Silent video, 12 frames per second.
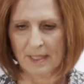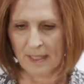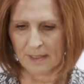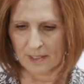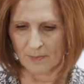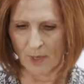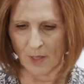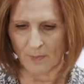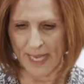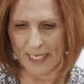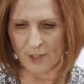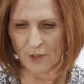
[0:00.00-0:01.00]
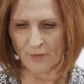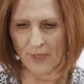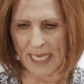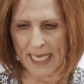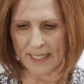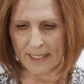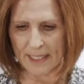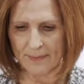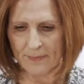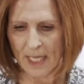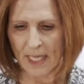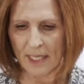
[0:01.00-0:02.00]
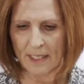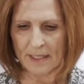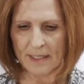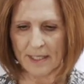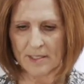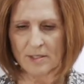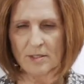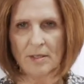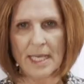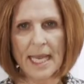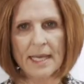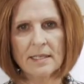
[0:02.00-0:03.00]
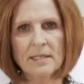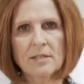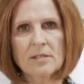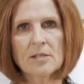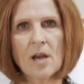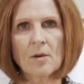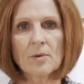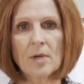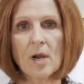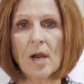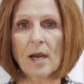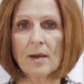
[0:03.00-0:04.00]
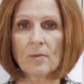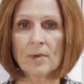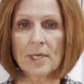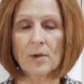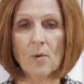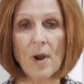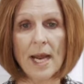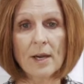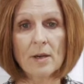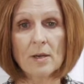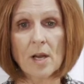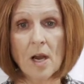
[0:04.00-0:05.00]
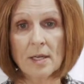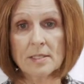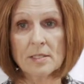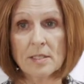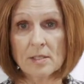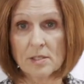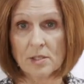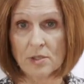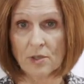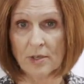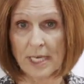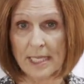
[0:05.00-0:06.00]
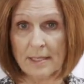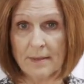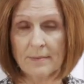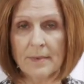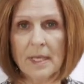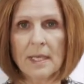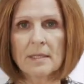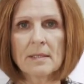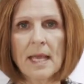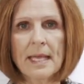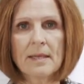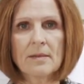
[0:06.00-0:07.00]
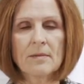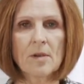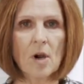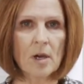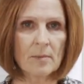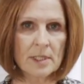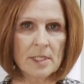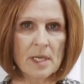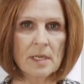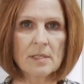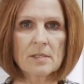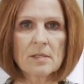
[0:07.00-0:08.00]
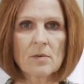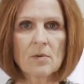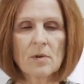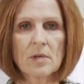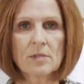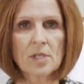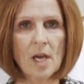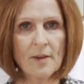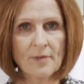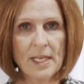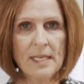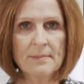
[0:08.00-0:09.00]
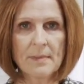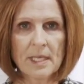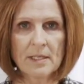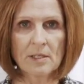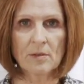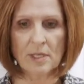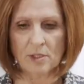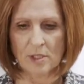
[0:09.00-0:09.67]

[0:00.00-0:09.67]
small batch of candy. This candy does not require constant stirring like caramel does or toffee. You can